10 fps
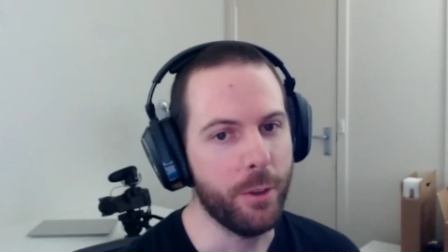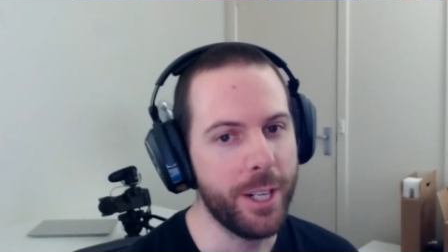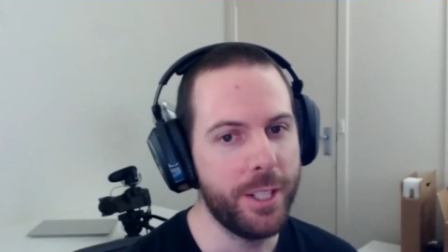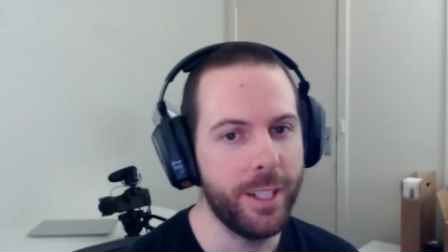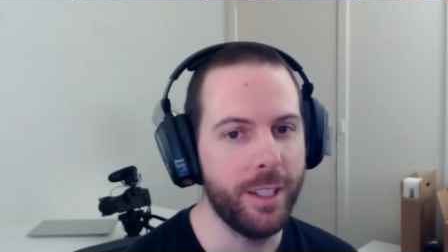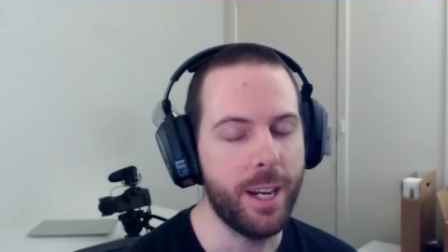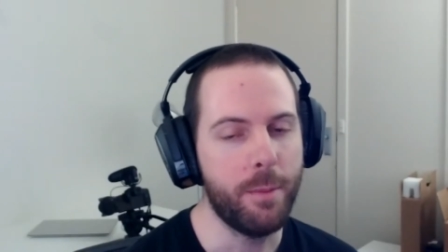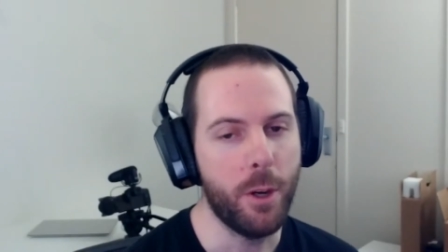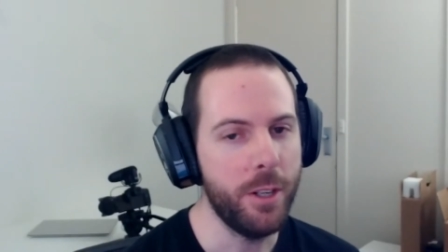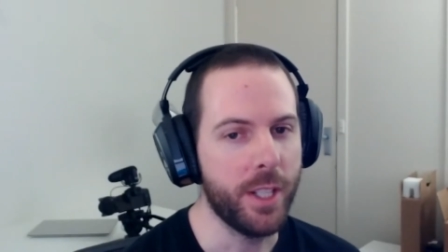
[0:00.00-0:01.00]
no worries.
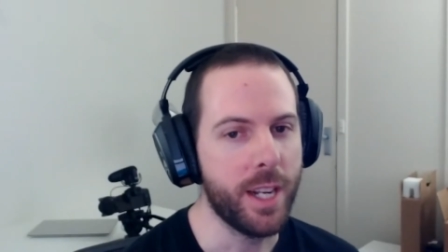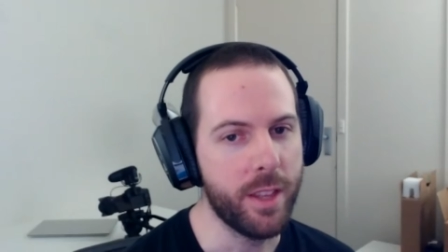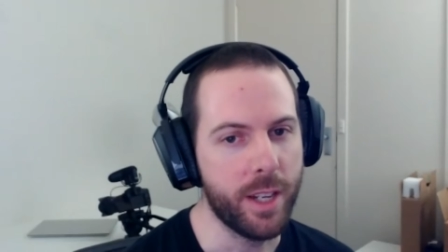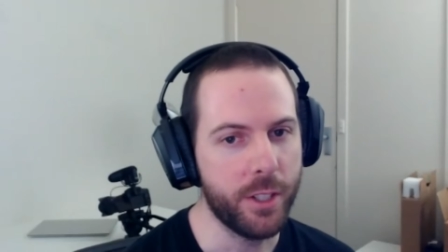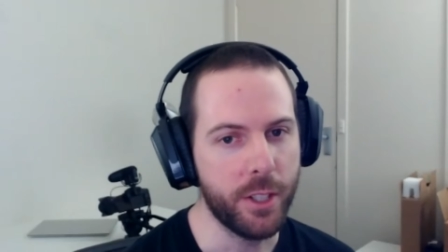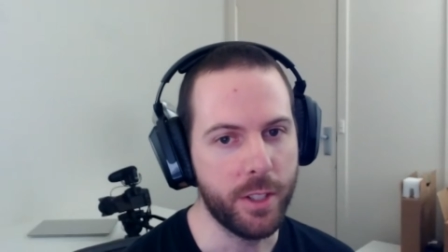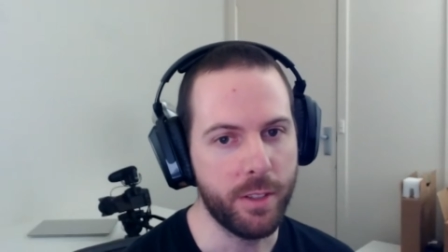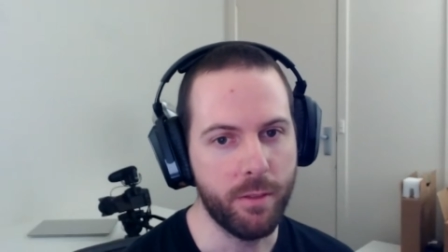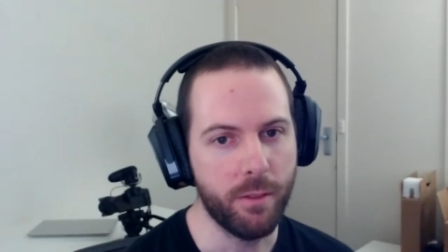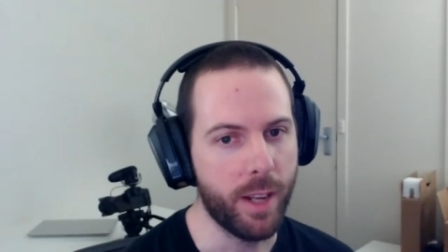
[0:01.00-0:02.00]
Honestly, I think it's
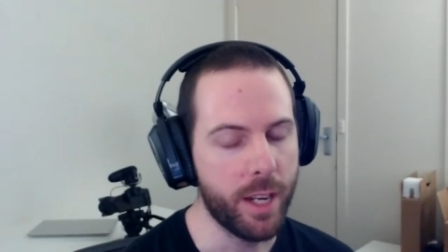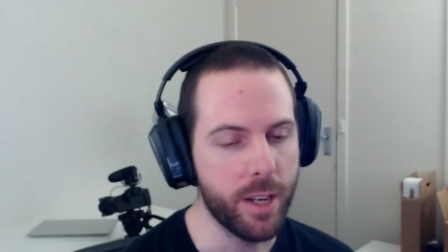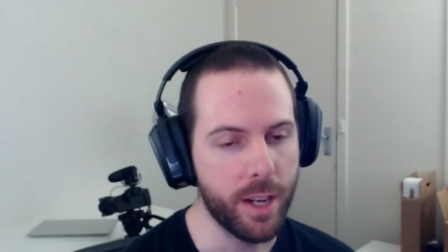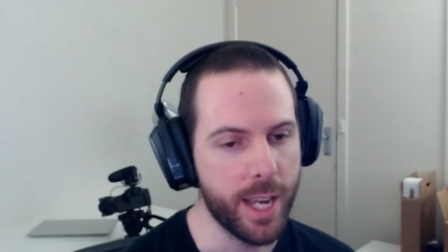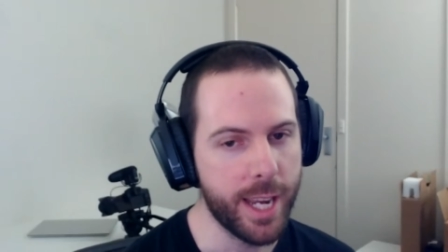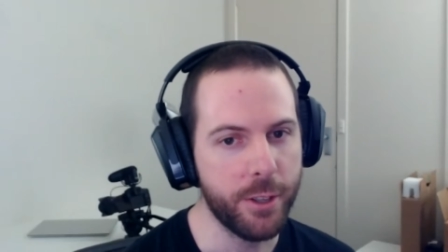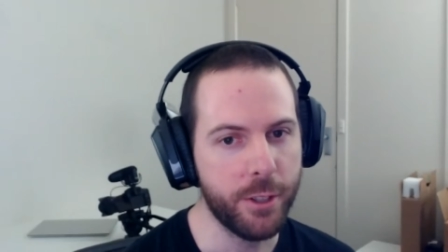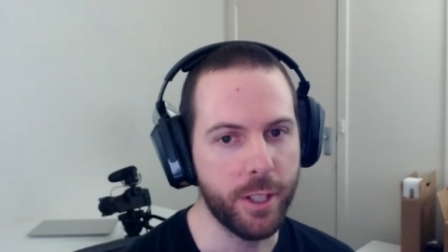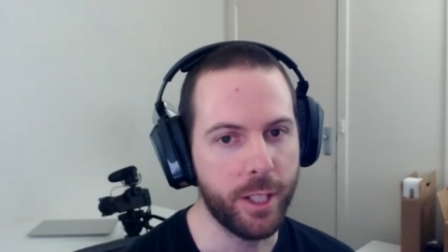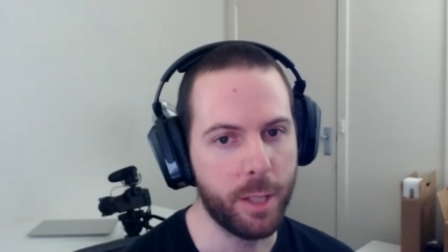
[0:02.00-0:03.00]
just fun to
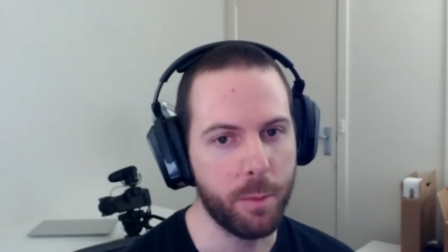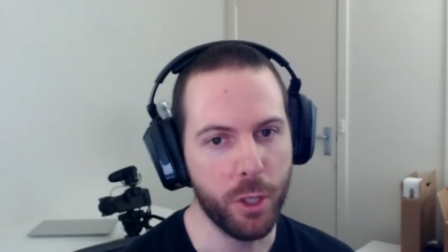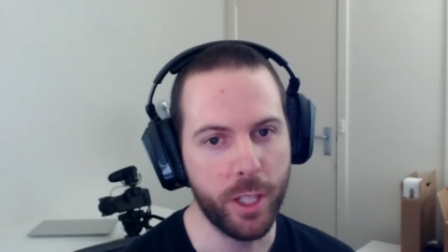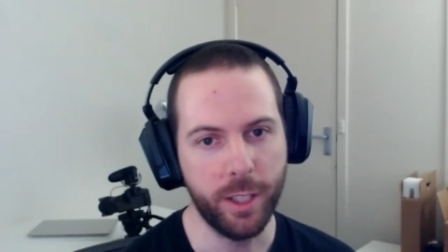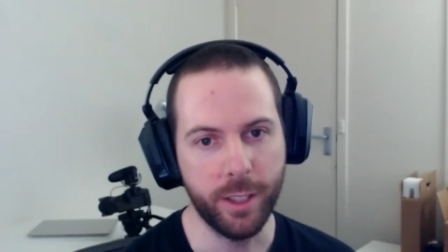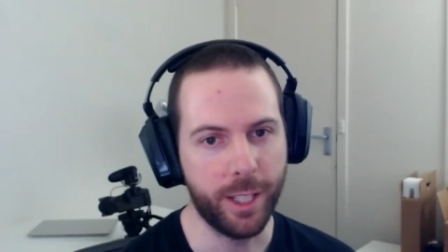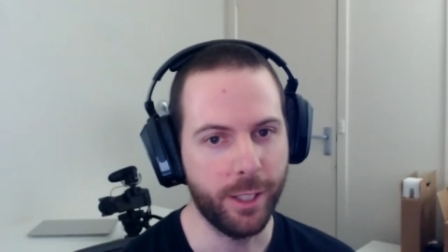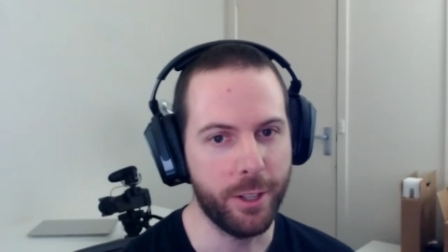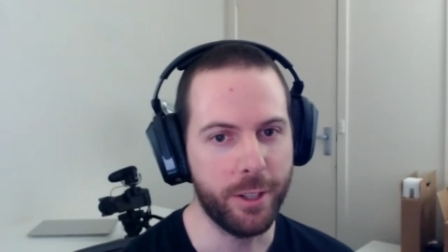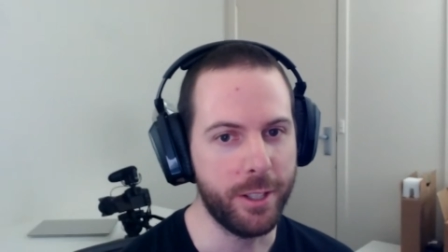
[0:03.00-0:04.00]
engage in the community. Like
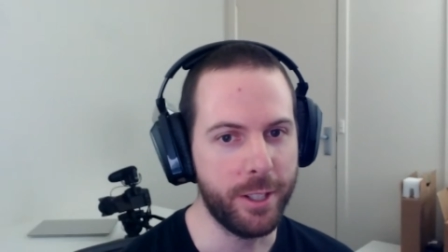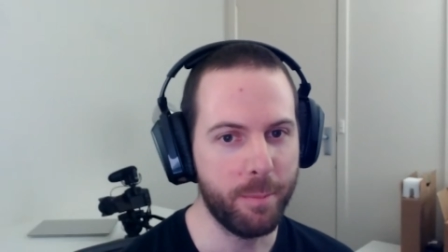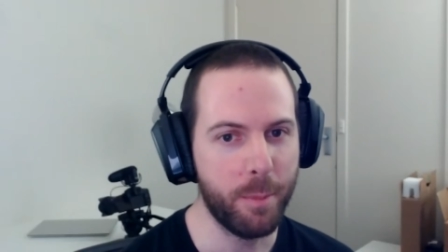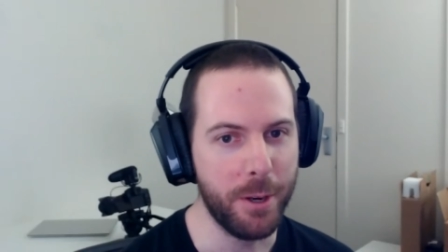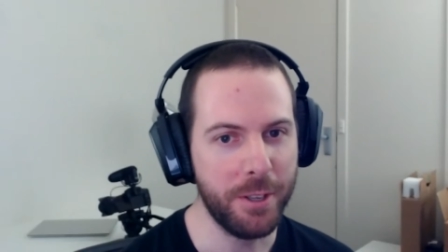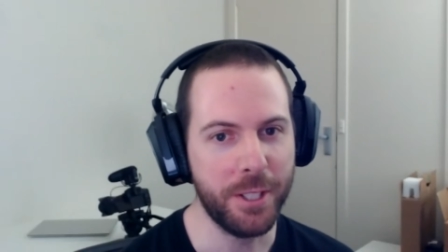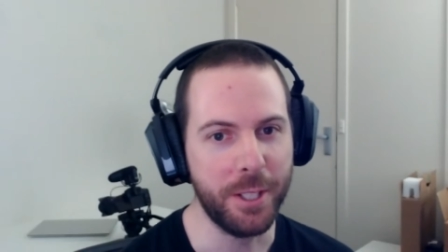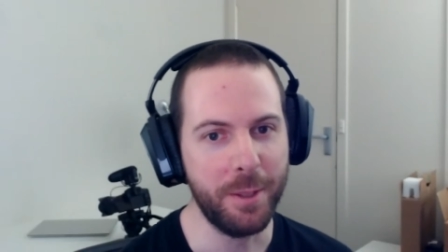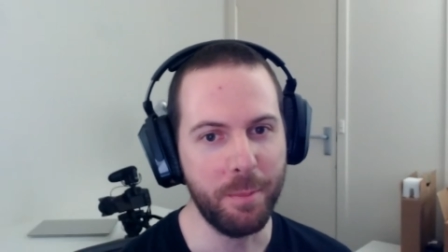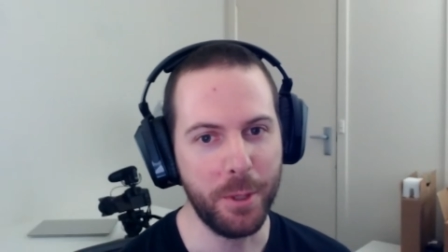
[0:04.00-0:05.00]
a lot of the posts
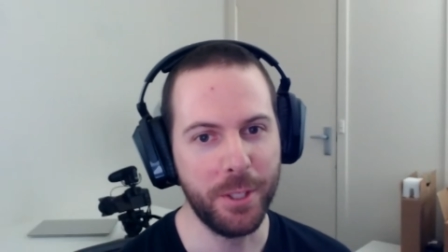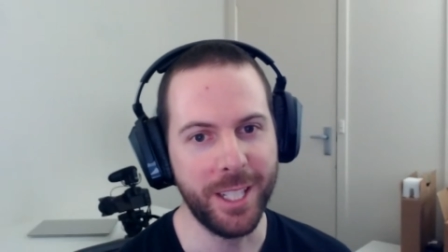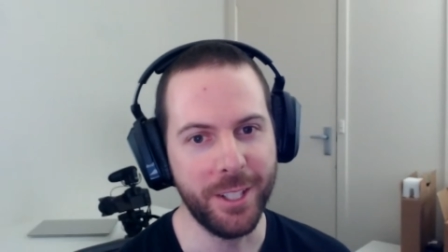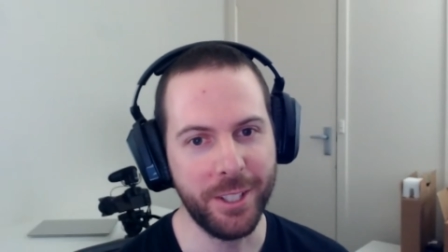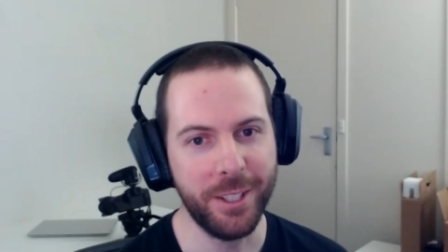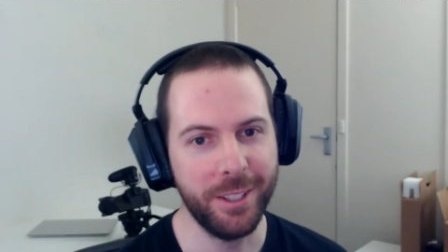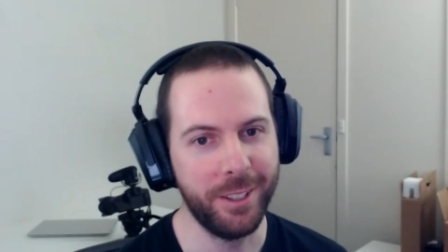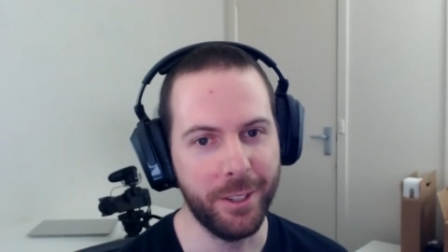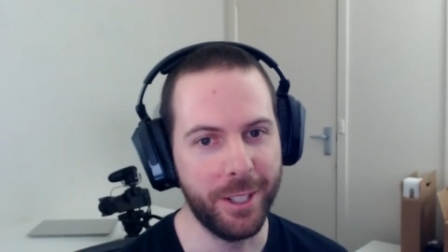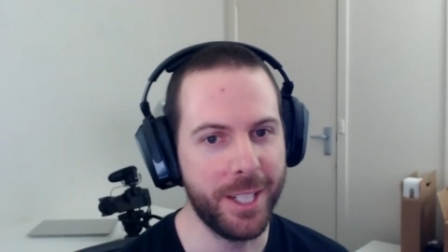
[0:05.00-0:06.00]
are mostly just,
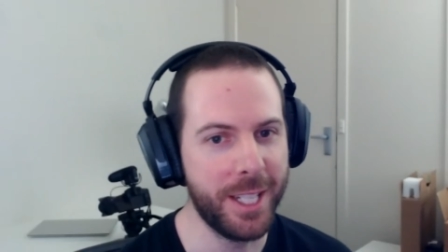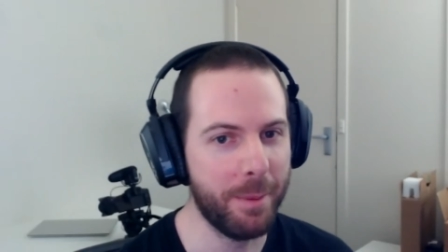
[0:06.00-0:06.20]
I see